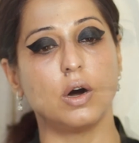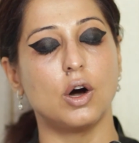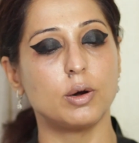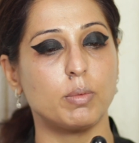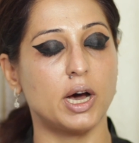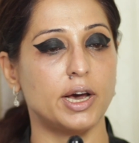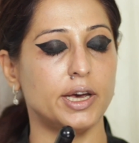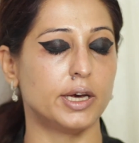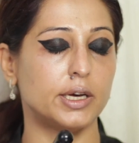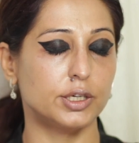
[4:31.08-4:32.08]
on
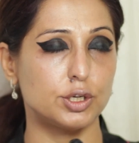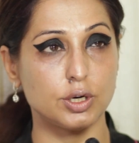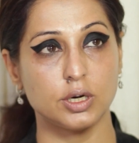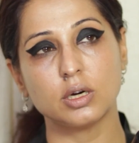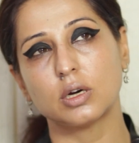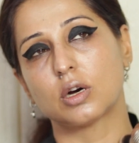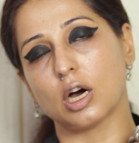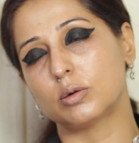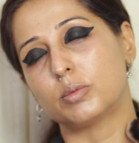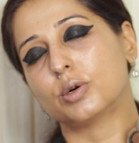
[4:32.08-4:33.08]
my
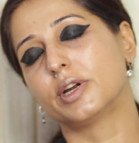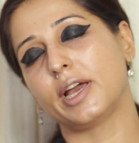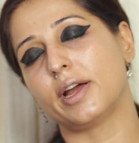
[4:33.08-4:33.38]
collarbone